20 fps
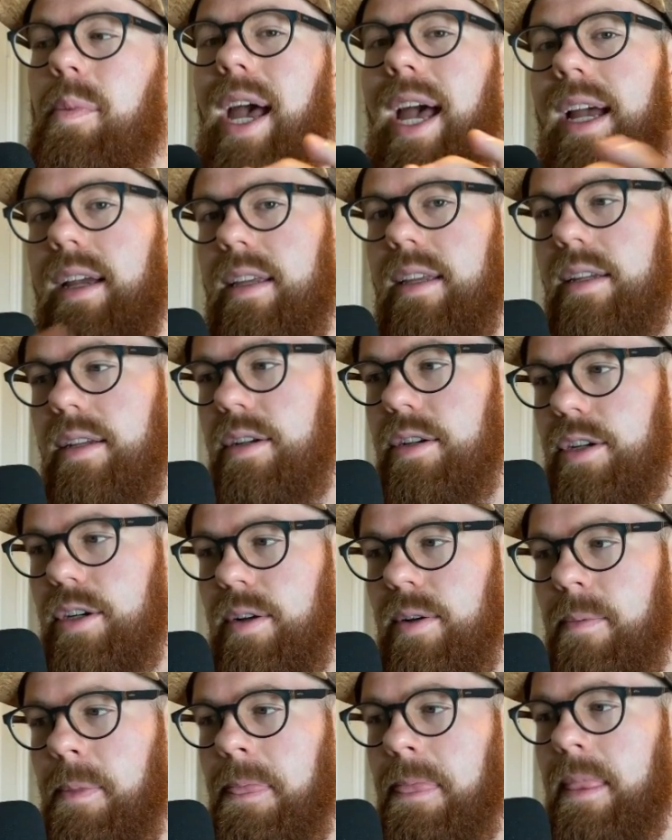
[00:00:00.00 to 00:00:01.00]

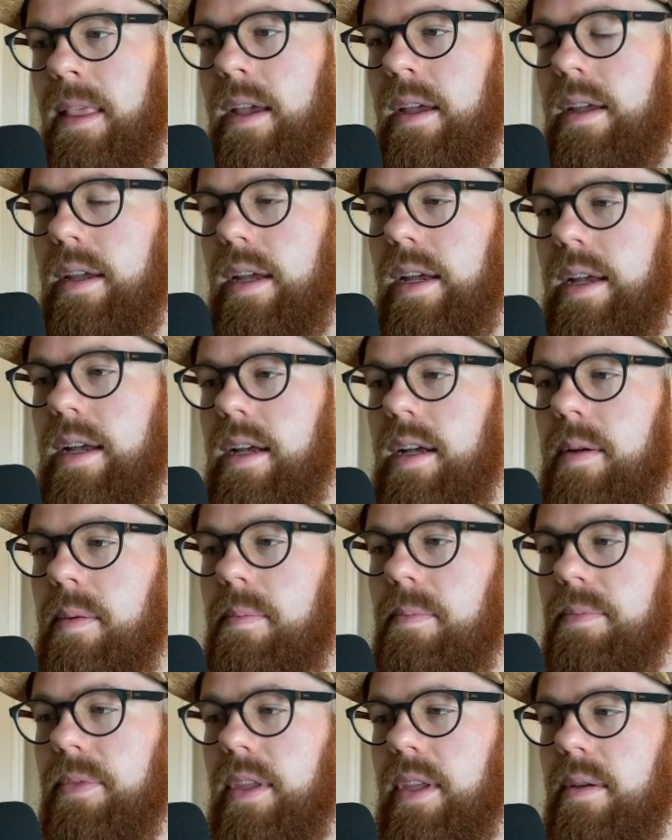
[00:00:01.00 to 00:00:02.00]
package,
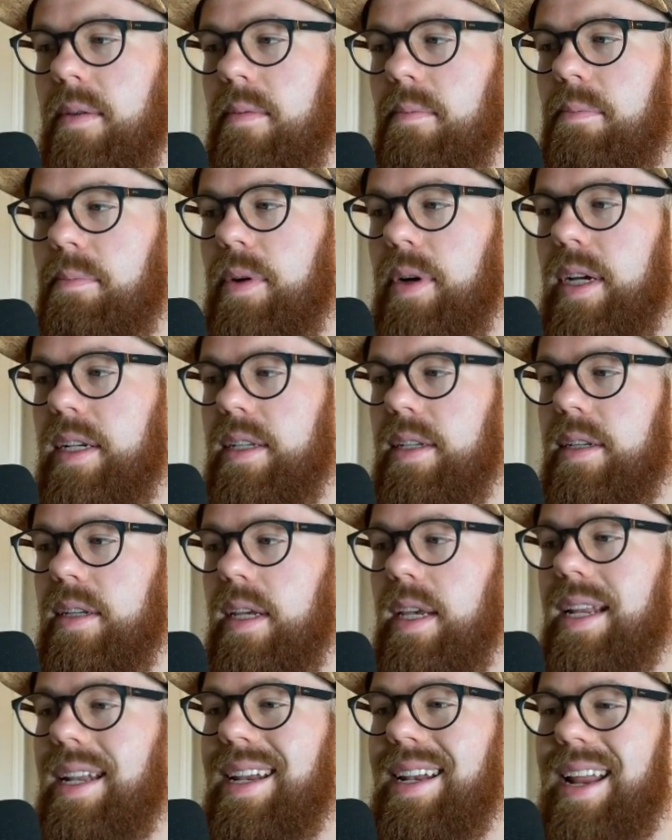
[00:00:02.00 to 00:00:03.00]
um, but
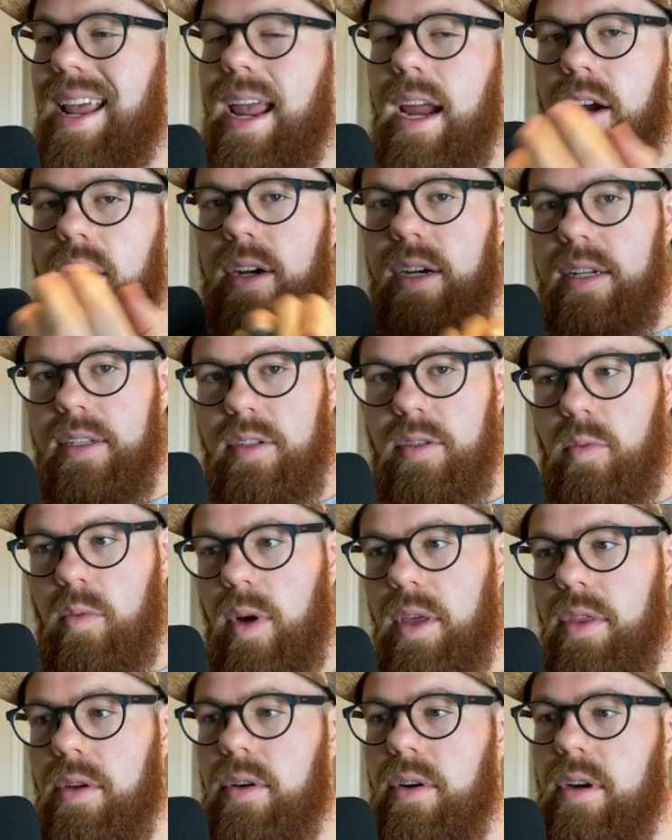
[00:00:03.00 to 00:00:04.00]
it inherits
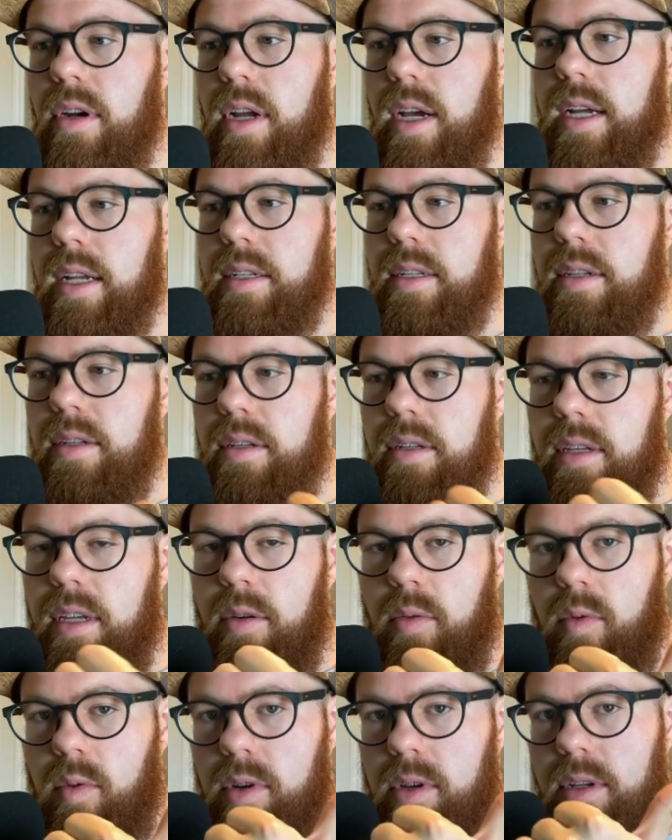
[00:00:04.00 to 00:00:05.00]
whether or not
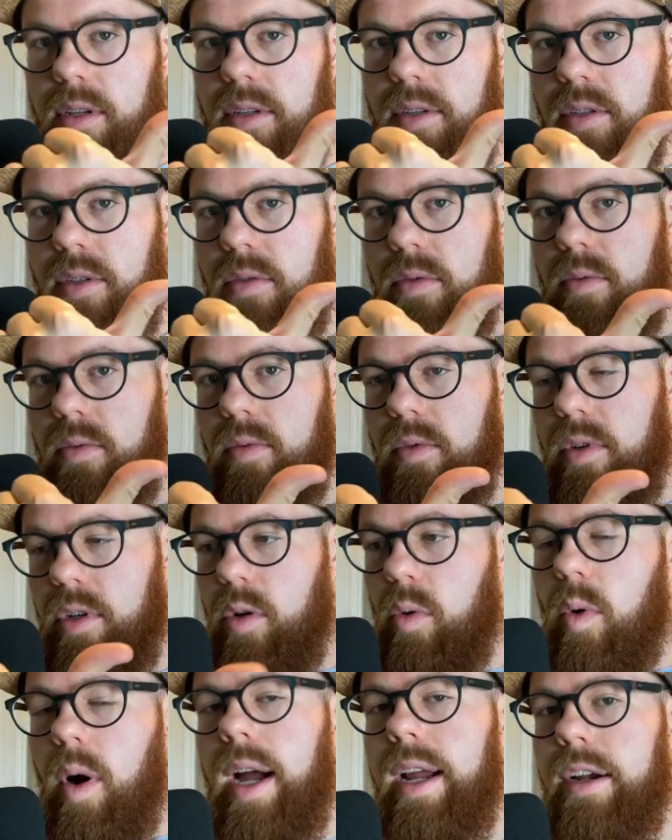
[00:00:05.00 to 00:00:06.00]
it was
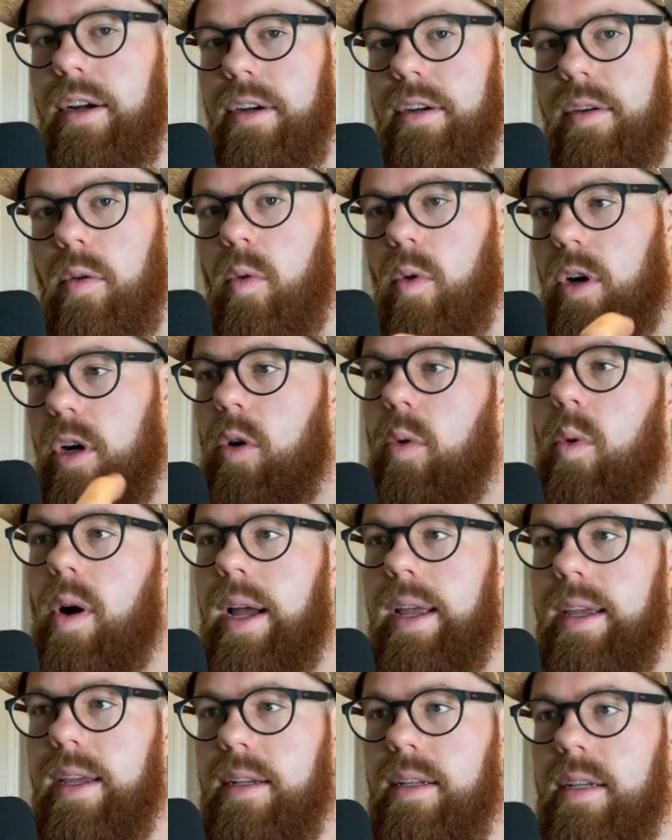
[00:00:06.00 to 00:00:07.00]
required or
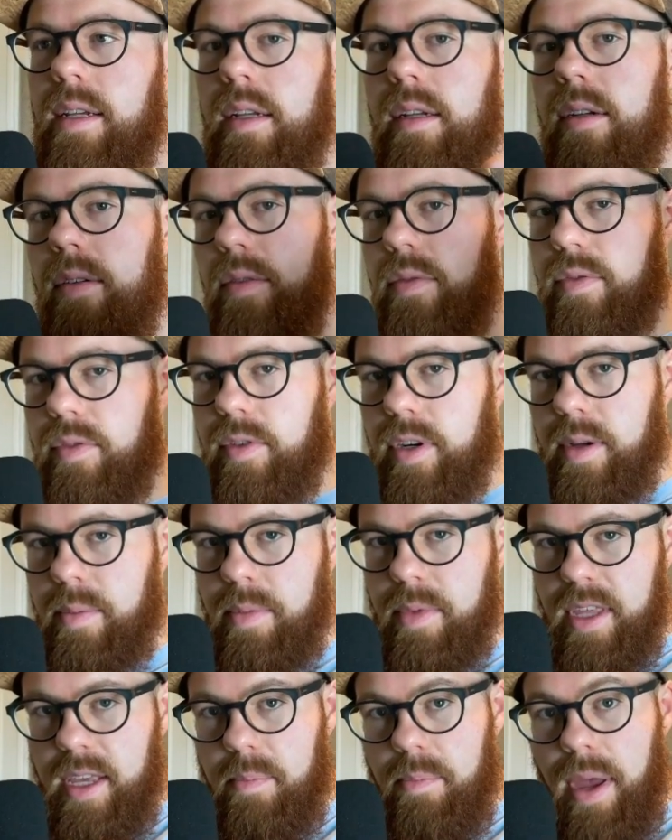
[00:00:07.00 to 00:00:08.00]
quiet
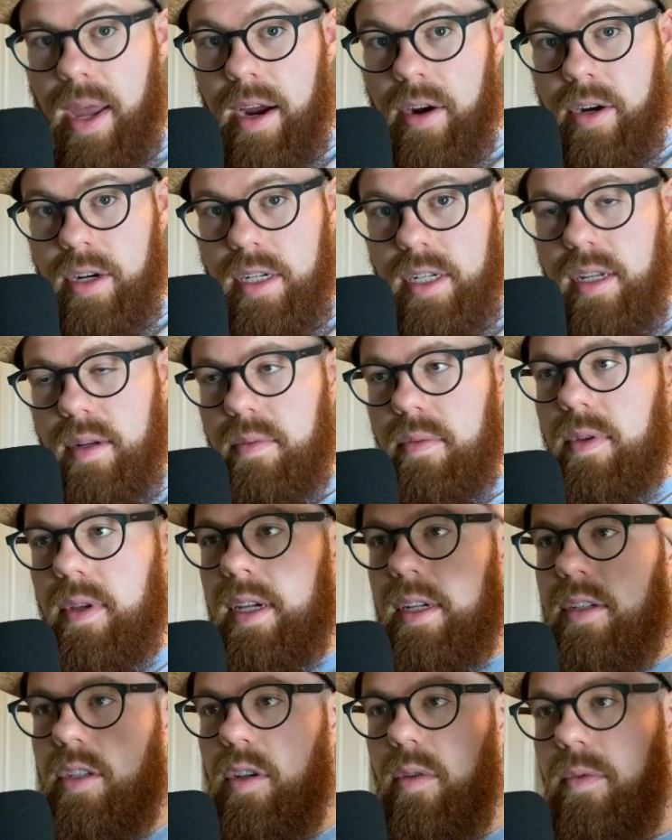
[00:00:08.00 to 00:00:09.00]
from the parent
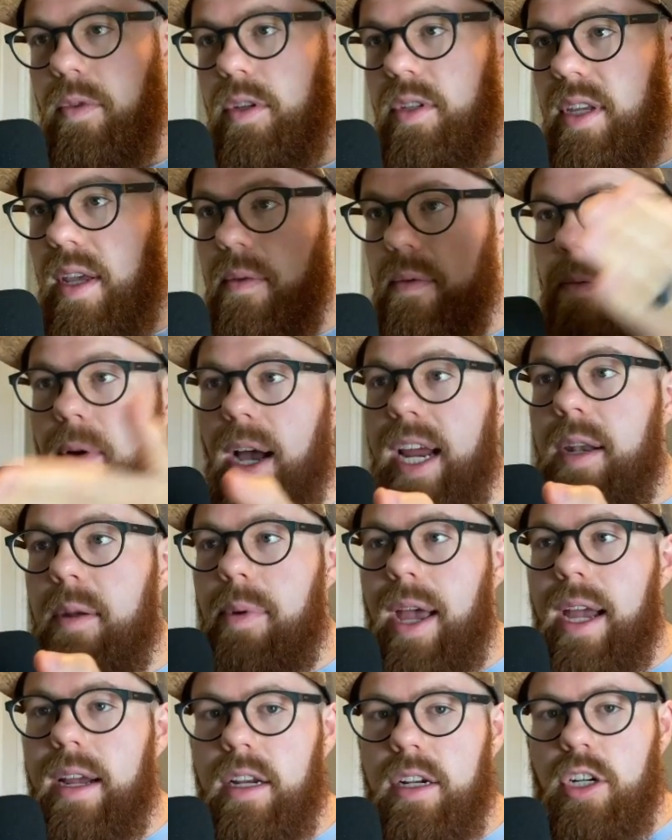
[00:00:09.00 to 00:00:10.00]
config. So if you say find
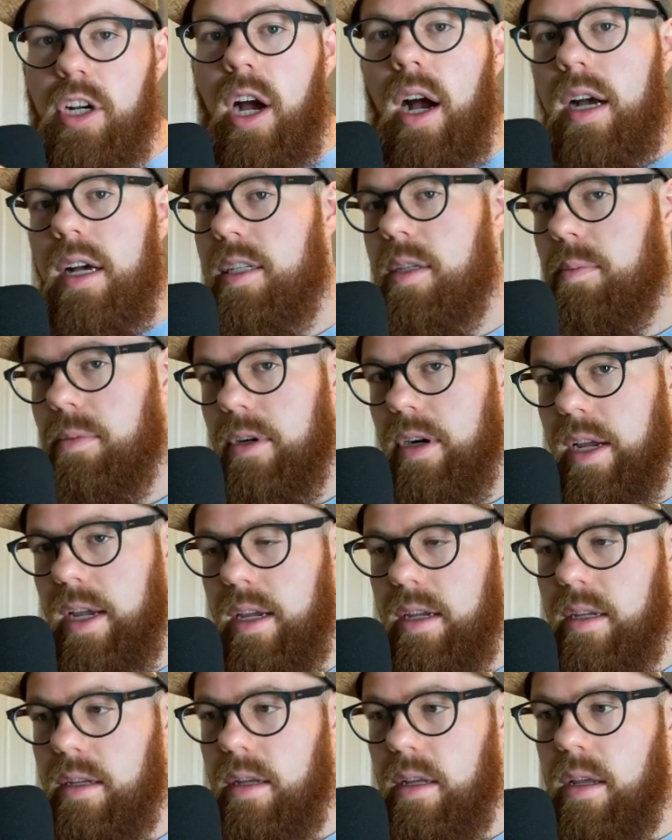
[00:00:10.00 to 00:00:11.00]
package
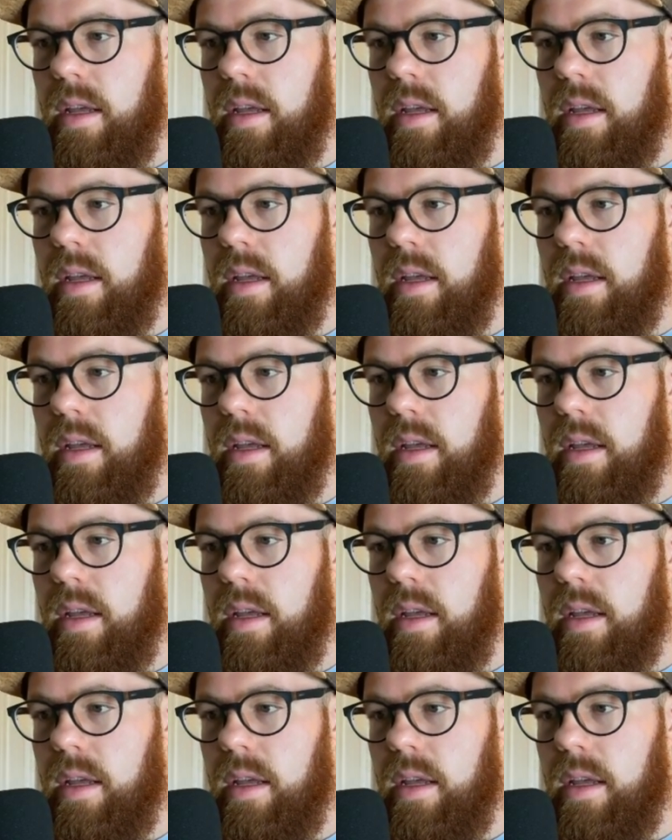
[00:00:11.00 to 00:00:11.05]
OSPRay